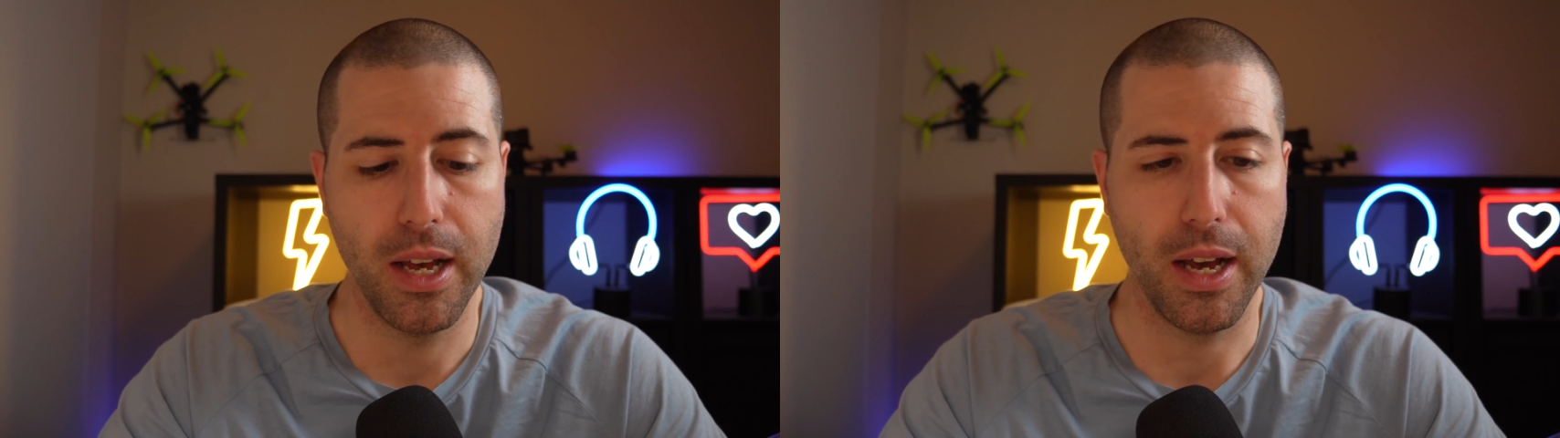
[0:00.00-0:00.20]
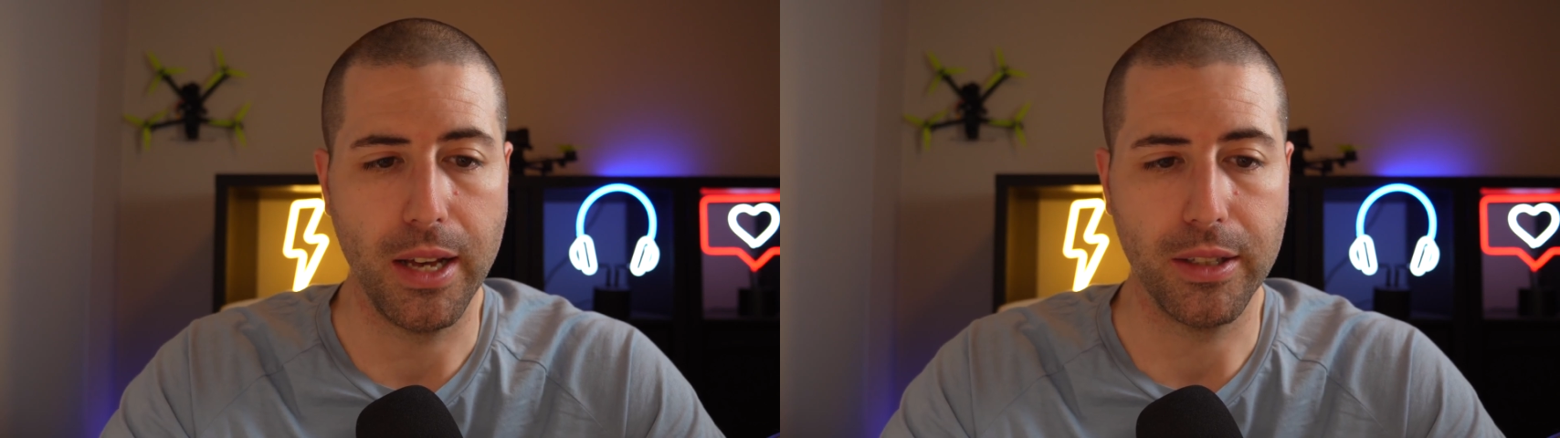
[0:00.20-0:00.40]

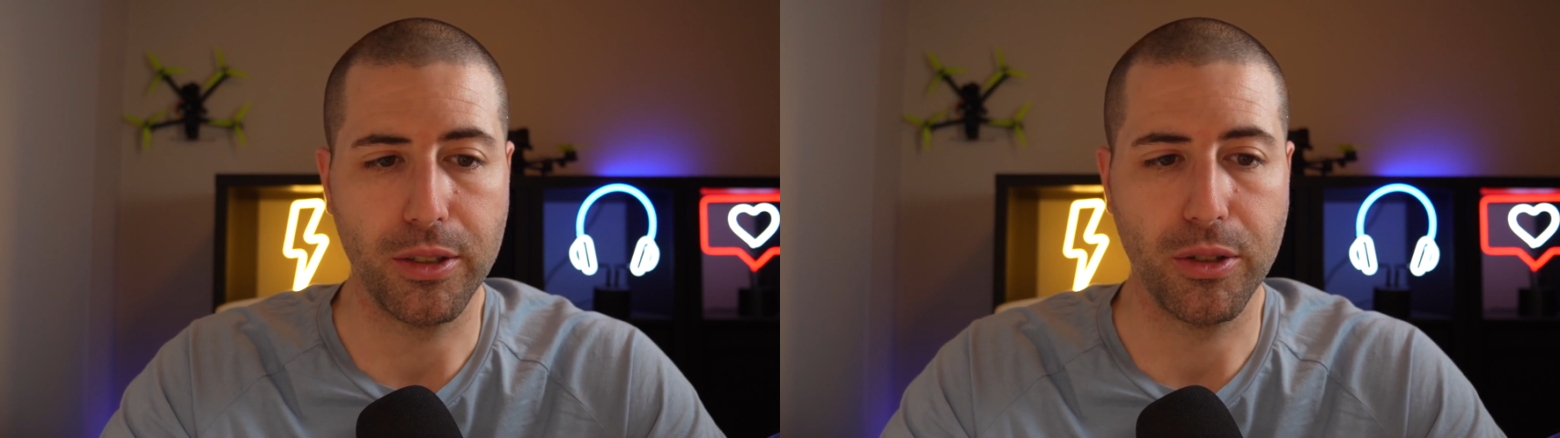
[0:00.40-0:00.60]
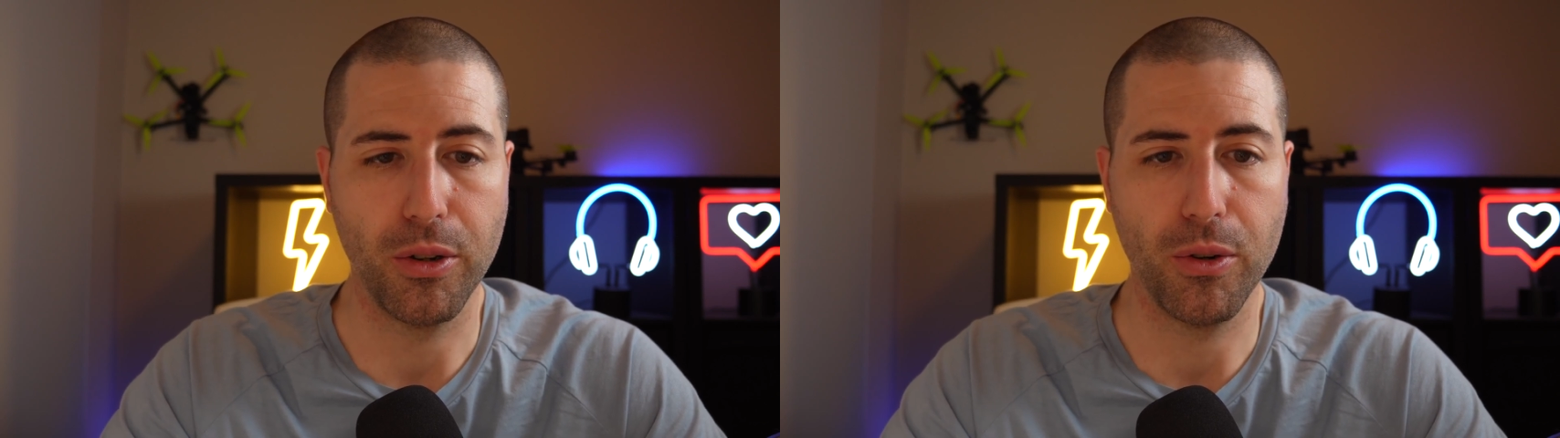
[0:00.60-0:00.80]
And
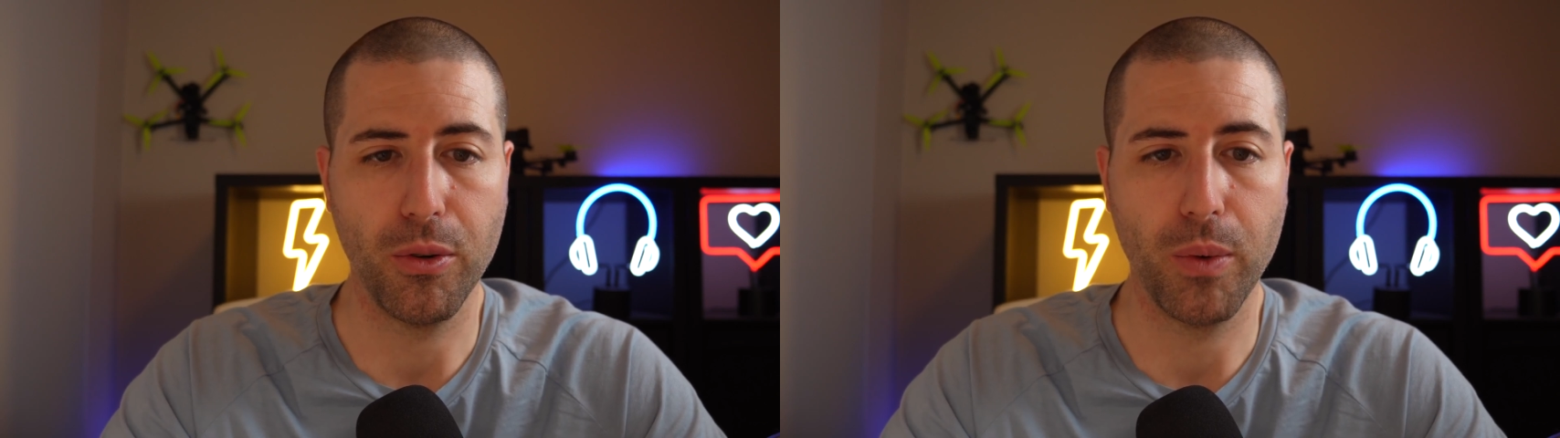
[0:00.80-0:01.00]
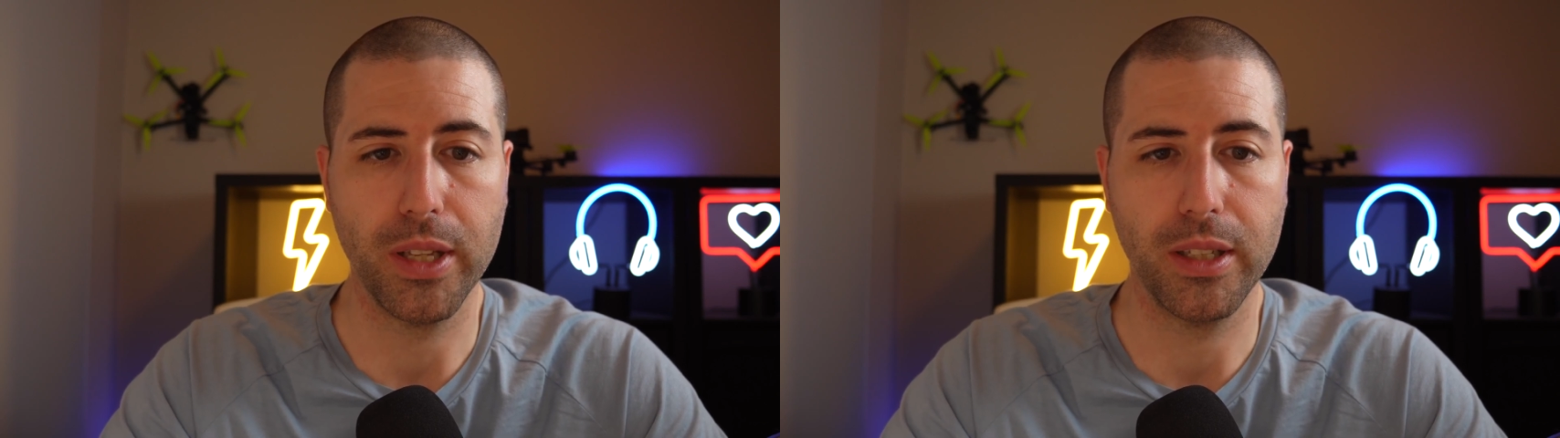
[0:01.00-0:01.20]
so
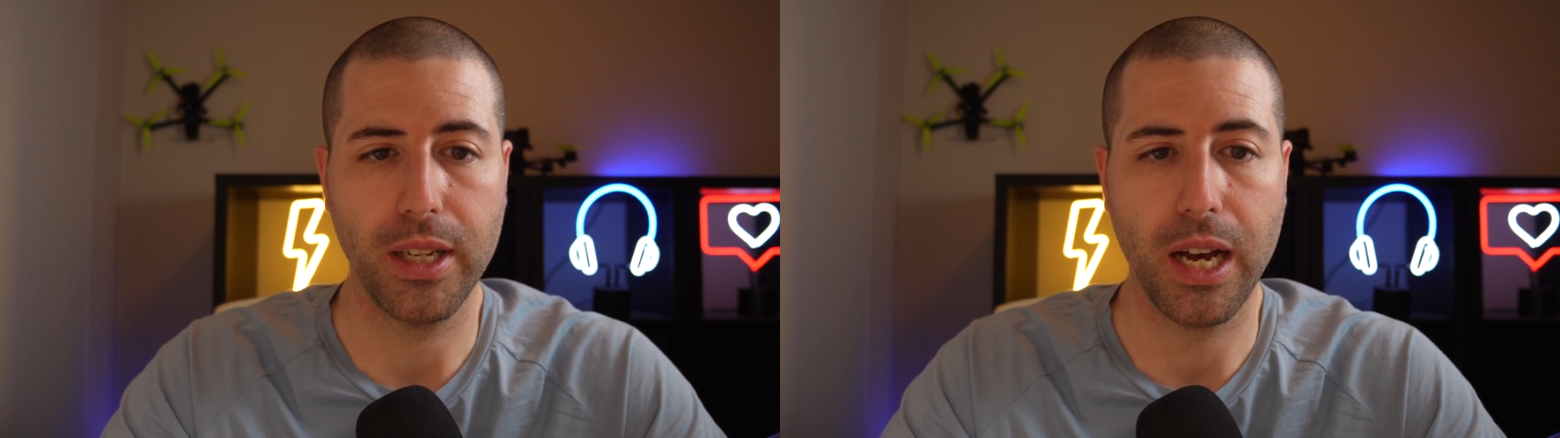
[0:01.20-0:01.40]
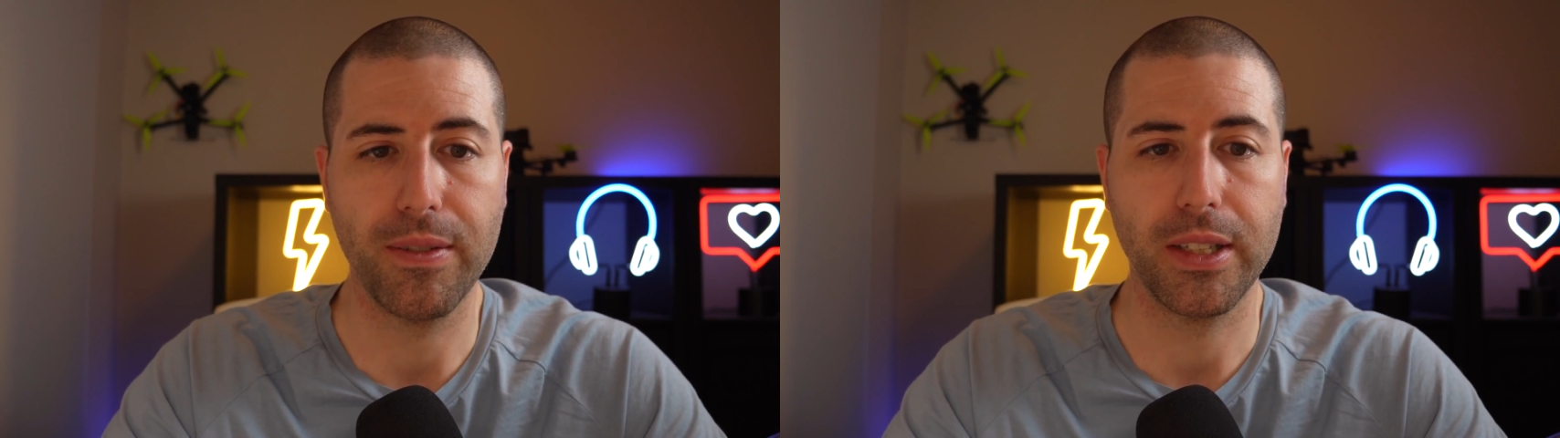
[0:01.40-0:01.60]
when the
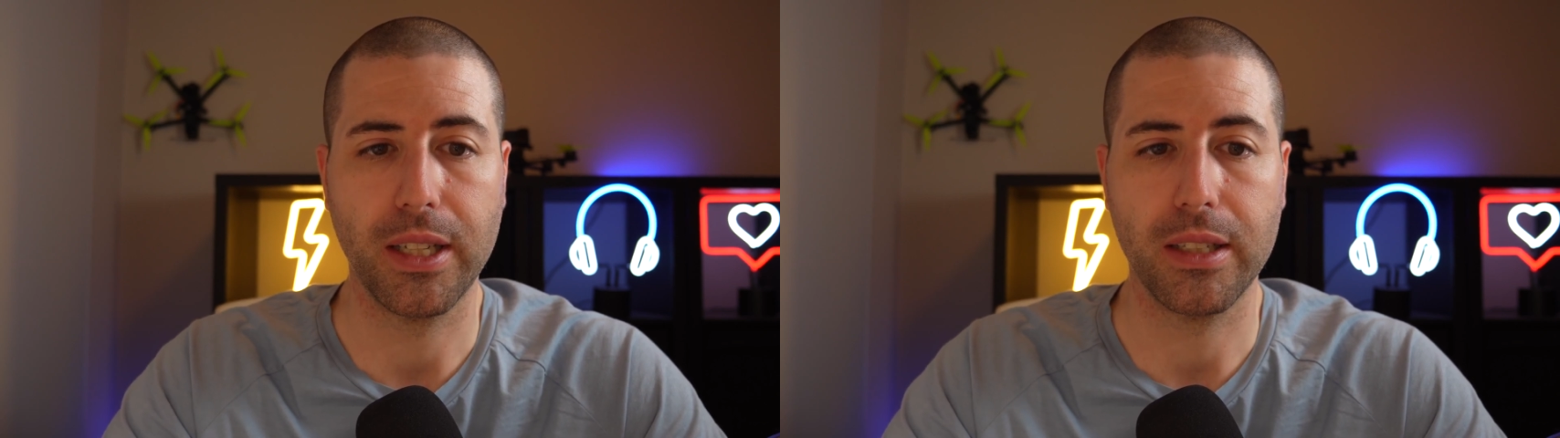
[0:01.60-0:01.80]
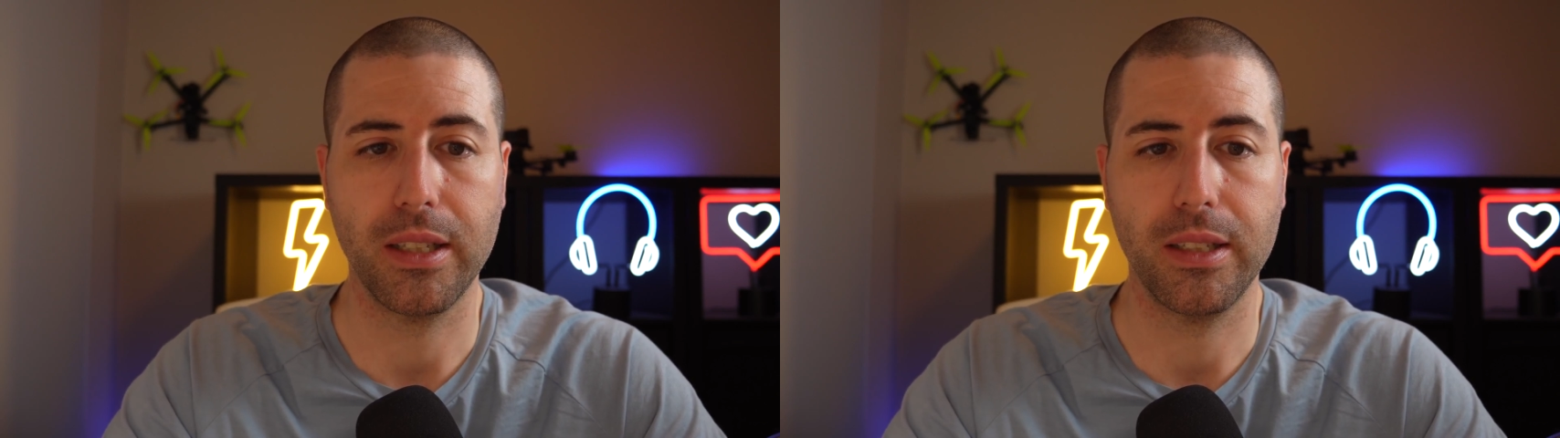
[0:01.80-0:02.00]

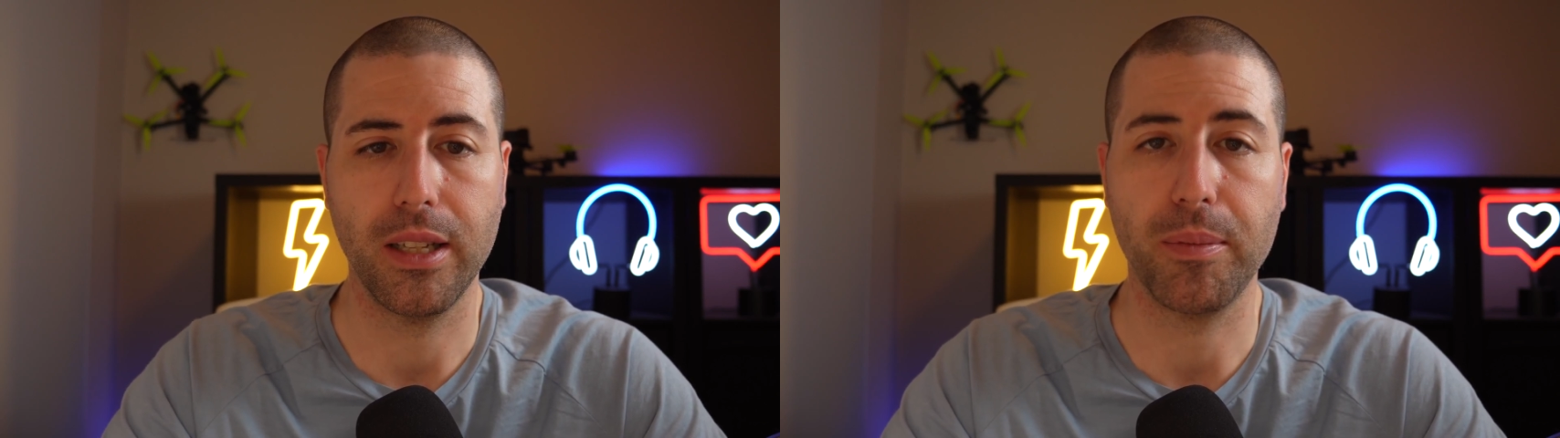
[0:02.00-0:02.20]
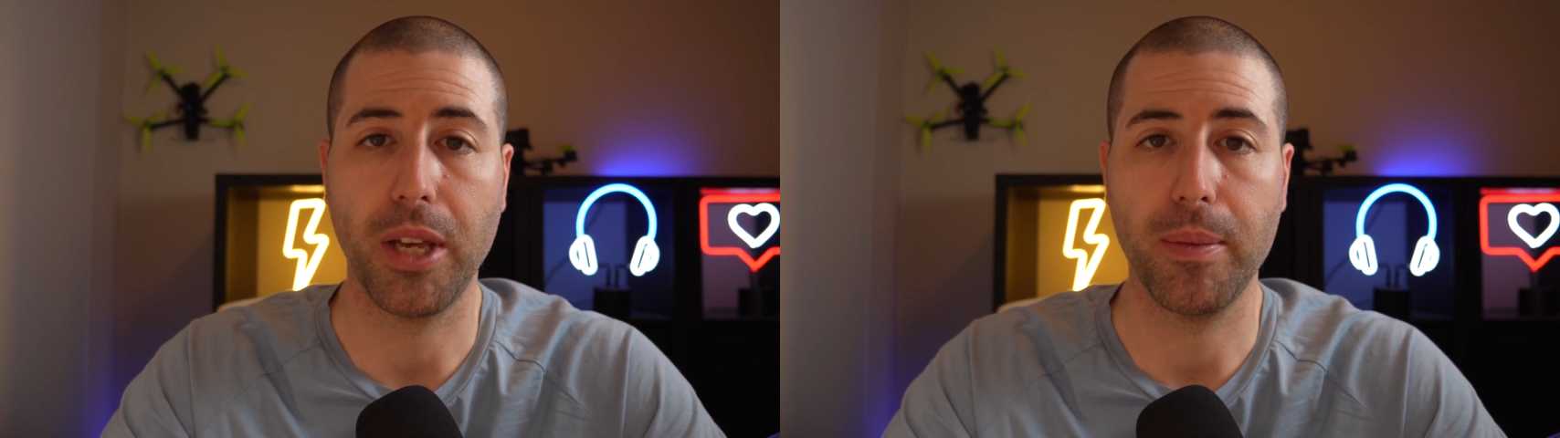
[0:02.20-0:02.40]
Avatar
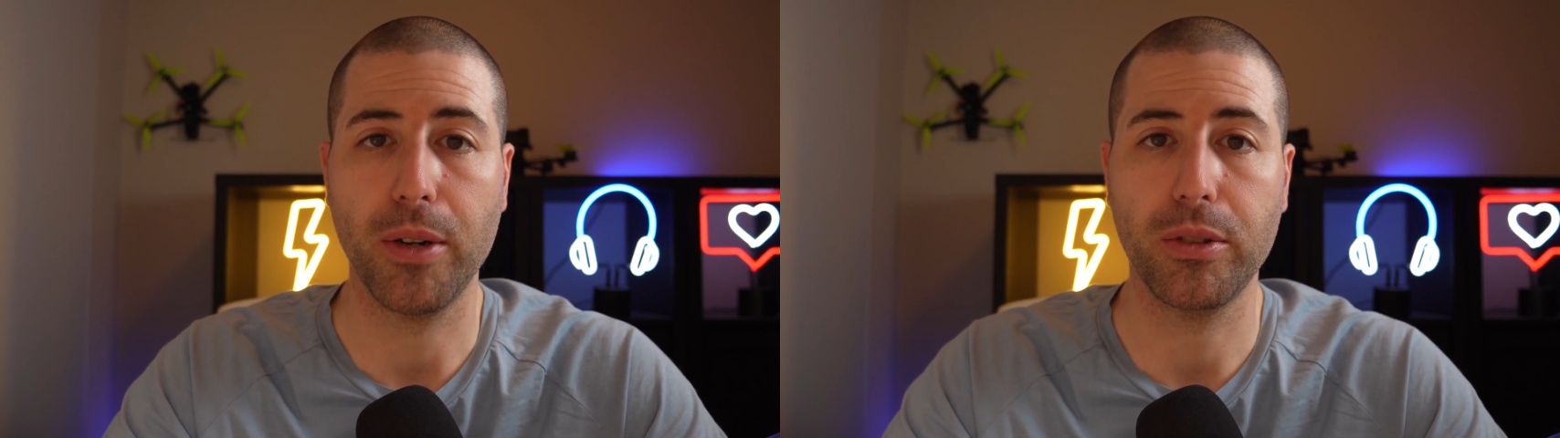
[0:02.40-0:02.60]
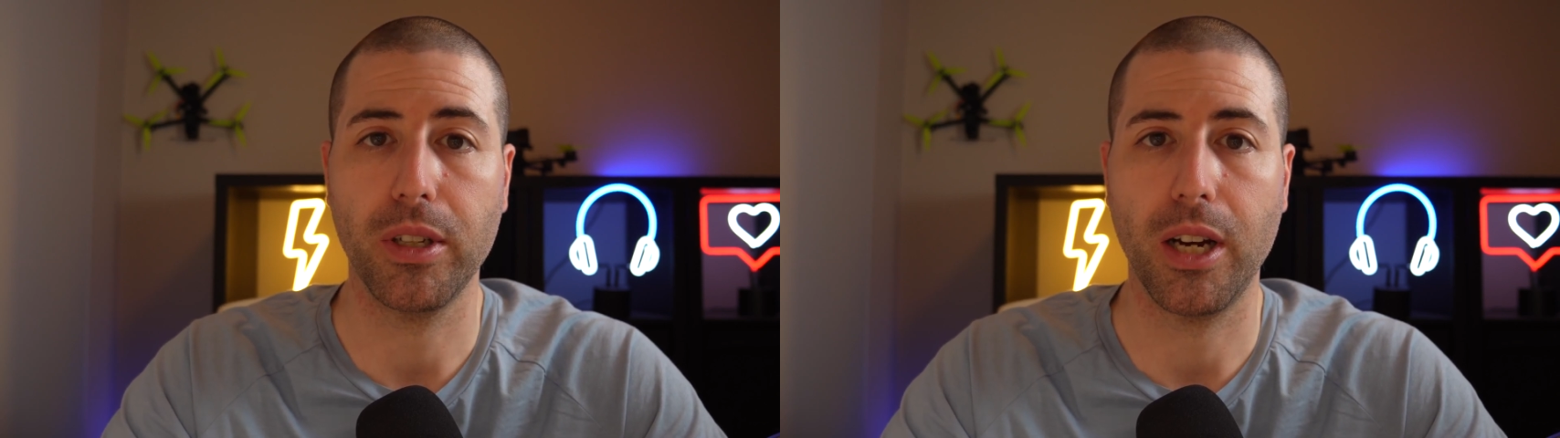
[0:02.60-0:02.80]
system came
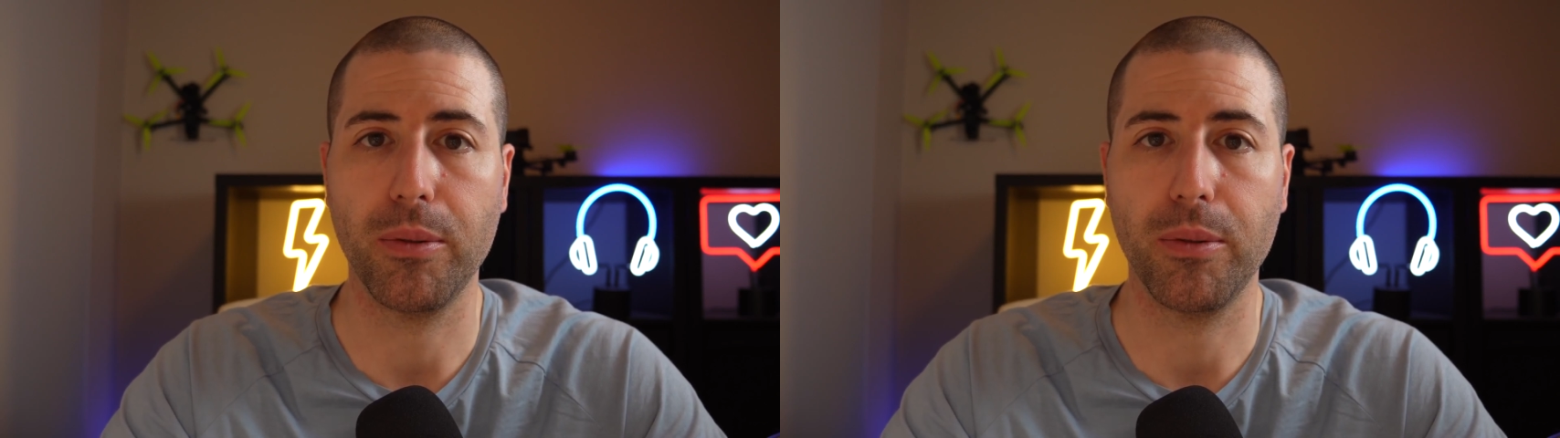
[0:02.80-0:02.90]
out,